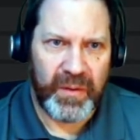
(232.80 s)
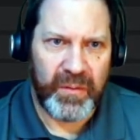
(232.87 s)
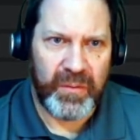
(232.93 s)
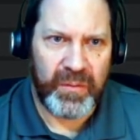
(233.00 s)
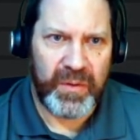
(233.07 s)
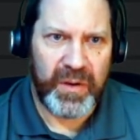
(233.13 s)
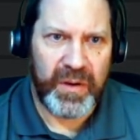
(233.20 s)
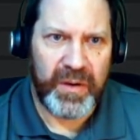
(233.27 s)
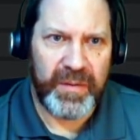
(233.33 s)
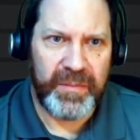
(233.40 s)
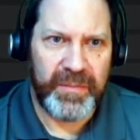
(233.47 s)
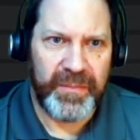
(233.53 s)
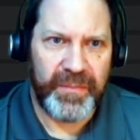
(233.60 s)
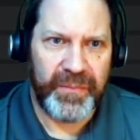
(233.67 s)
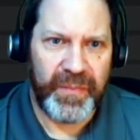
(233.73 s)
Okay.
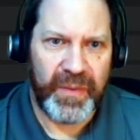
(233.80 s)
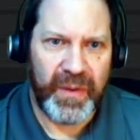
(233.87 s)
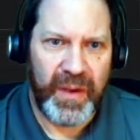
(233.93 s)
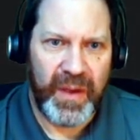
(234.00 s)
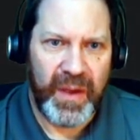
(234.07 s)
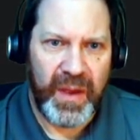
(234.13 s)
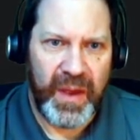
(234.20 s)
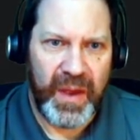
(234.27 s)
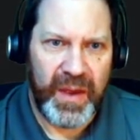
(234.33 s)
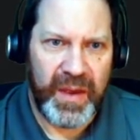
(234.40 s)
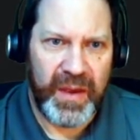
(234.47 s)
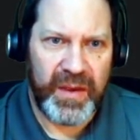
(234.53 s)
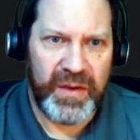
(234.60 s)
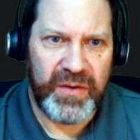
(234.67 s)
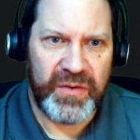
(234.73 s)

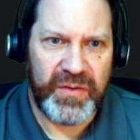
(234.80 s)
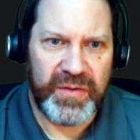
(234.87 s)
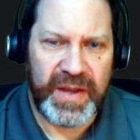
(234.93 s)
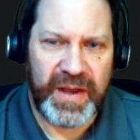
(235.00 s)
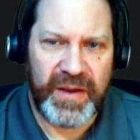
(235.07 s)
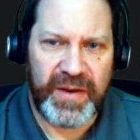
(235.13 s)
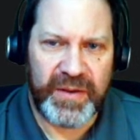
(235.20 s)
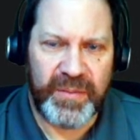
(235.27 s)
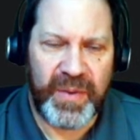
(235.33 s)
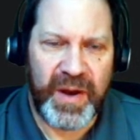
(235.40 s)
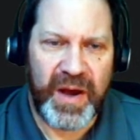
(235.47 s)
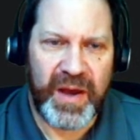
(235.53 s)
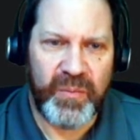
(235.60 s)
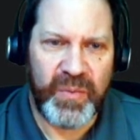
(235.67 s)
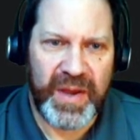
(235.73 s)
And down at the
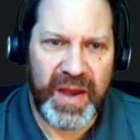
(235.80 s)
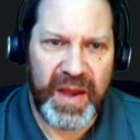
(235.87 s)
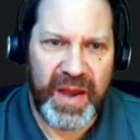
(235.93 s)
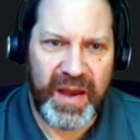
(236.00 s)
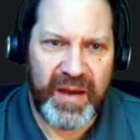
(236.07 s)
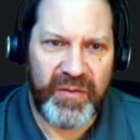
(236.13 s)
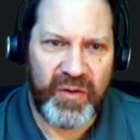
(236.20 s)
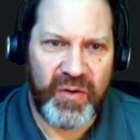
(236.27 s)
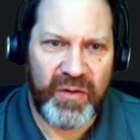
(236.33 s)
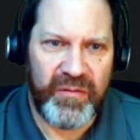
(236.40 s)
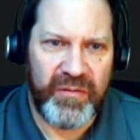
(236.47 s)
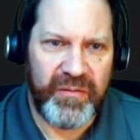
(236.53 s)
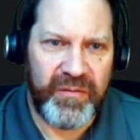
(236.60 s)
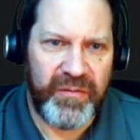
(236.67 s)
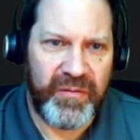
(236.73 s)
bottom, we have our
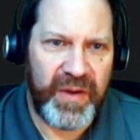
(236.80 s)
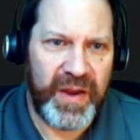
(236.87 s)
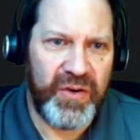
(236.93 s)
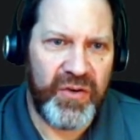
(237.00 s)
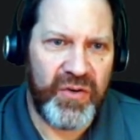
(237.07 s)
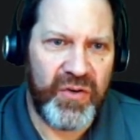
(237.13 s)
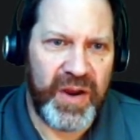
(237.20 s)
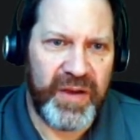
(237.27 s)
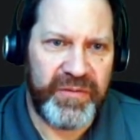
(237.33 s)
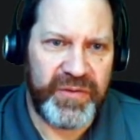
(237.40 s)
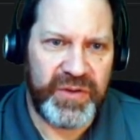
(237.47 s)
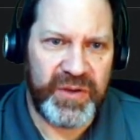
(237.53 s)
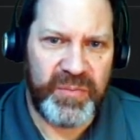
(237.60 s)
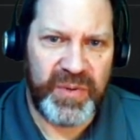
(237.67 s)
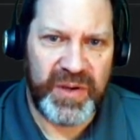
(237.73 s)
vendor
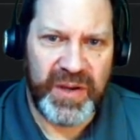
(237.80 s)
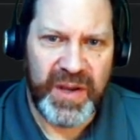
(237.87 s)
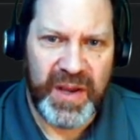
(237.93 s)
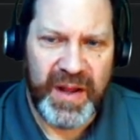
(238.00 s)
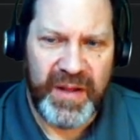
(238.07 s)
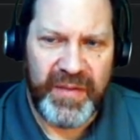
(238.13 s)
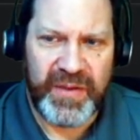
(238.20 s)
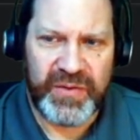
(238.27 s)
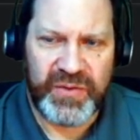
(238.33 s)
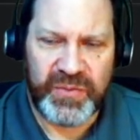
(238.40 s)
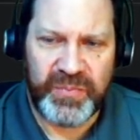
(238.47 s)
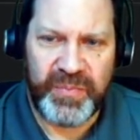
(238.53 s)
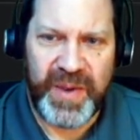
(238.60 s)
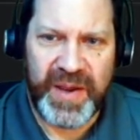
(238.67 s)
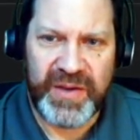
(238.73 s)
FTP. This is
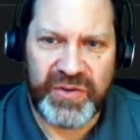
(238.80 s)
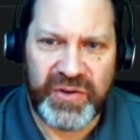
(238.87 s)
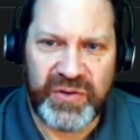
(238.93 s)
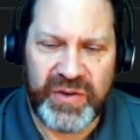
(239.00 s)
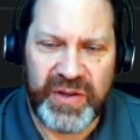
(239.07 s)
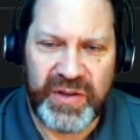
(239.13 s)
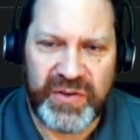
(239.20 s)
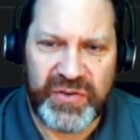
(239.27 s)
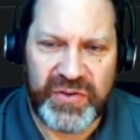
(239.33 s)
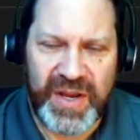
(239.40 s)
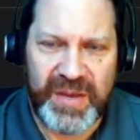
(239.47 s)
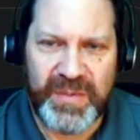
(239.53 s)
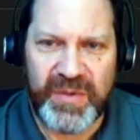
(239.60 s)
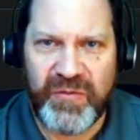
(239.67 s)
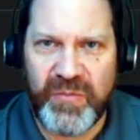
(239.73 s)
basically the same
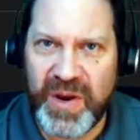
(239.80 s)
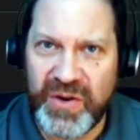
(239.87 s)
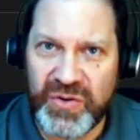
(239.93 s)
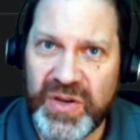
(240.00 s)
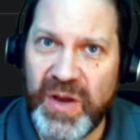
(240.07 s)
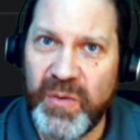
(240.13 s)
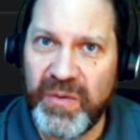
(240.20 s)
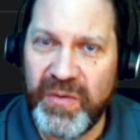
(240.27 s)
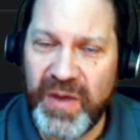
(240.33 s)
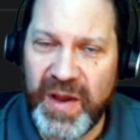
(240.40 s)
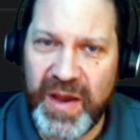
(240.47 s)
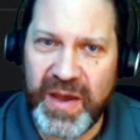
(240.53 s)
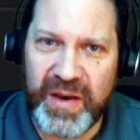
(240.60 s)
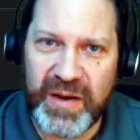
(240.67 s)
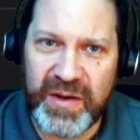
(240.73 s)
information we've
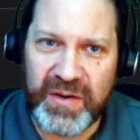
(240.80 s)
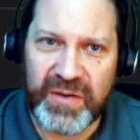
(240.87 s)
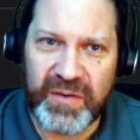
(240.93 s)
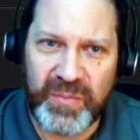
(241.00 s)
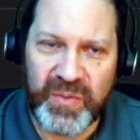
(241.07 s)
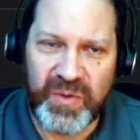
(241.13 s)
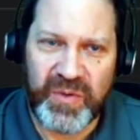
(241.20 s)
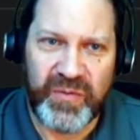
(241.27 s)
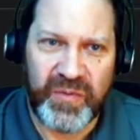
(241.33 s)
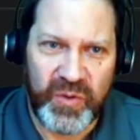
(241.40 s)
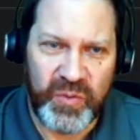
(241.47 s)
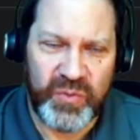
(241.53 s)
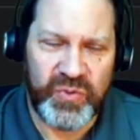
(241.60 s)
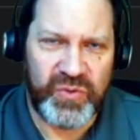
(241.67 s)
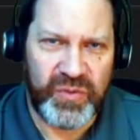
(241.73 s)
added to
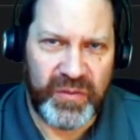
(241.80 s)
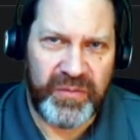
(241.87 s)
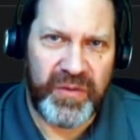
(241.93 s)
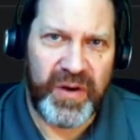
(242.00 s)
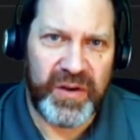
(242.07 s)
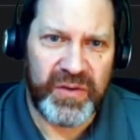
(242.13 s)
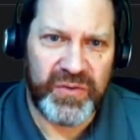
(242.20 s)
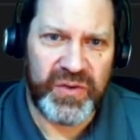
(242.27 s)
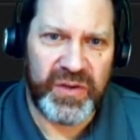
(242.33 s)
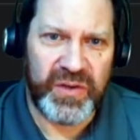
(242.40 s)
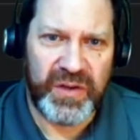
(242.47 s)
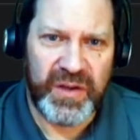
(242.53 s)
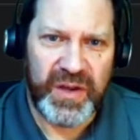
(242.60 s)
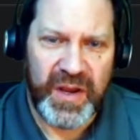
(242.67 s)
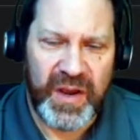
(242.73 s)
users of FileZilla,
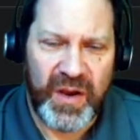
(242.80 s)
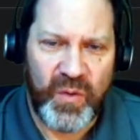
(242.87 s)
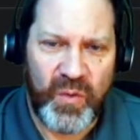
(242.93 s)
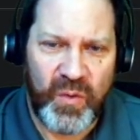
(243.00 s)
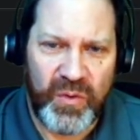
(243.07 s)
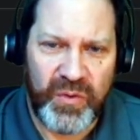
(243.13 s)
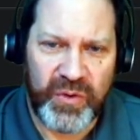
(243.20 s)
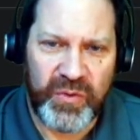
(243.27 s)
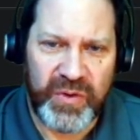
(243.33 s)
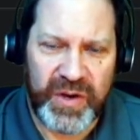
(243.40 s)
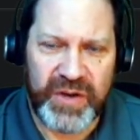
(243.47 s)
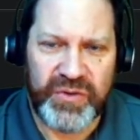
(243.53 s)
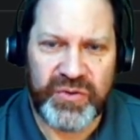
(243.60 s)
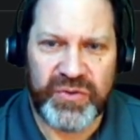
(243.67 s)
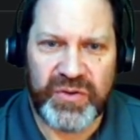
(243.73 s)
all the
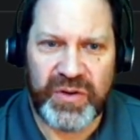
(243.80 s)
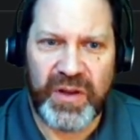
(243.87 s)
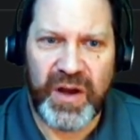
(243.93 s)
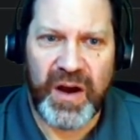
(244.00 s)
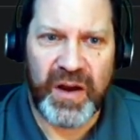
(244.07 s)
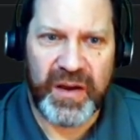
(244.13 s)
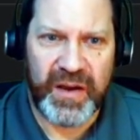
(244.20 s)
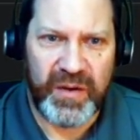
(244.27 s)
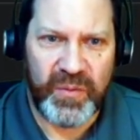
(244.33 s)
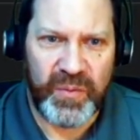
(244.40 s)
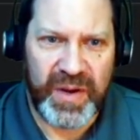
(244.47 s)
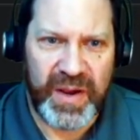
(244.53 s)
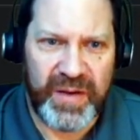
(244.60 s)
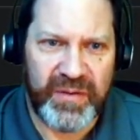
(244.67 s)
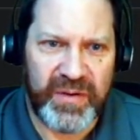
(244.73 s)
credentials to log in. We
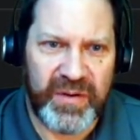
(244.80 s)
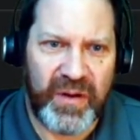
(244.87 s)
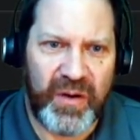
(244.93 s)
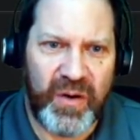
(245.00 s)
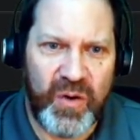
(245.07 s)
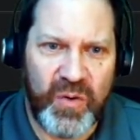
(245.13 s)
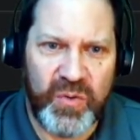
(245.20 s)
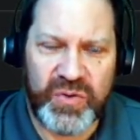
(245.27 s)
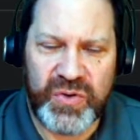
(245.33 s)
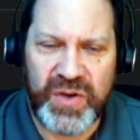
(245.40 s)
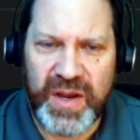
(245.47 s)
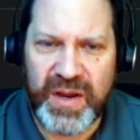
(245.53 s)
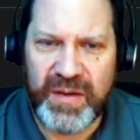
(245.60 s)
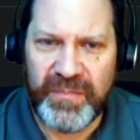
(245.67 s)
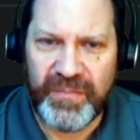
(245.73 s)
have a host
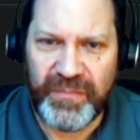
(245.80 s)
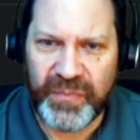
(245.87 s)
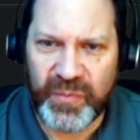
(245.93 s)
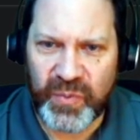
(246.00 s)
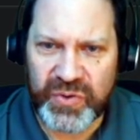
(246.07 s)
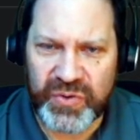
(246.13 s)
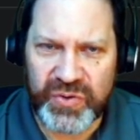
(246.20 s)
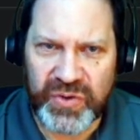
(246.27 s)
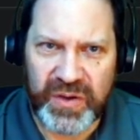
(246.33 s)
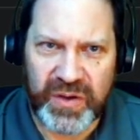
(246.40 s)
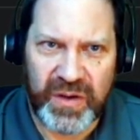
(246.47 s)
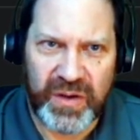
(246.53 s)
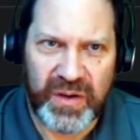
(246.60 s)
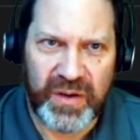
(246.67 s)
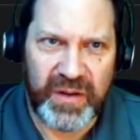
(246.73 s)
name, which is
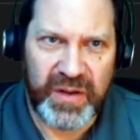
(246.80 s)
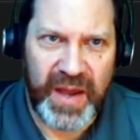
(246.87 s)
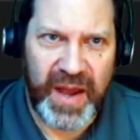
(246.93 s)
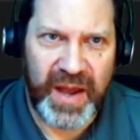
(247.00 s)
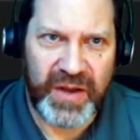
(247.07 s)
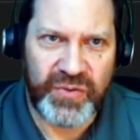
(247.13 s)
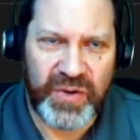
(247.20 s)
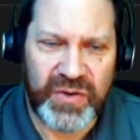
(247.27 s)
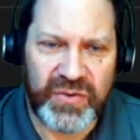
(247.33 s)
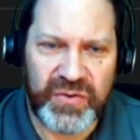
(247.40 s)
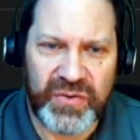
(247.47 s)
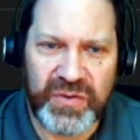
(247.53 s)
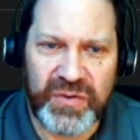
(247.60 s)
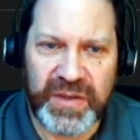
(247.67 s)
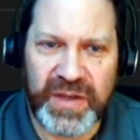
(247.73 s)
the
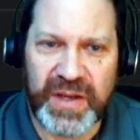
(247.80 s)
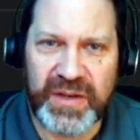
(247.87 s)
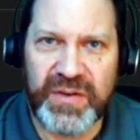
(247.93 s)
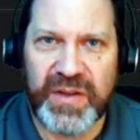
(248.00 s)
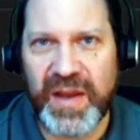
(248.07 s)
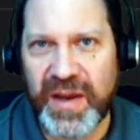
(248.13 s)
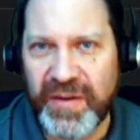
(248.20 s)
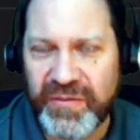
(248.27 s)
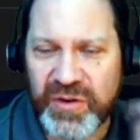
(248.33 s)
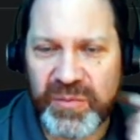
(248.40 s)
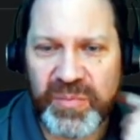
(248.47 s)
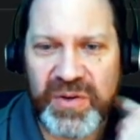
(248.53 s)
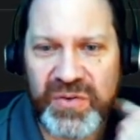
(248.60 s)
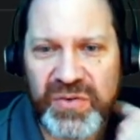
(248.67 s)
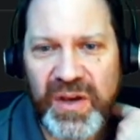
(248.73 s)
address to get to that
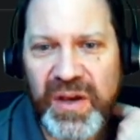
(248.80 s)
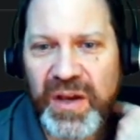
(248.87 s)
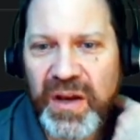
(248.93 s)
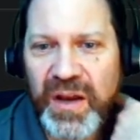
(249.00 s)
FTP site.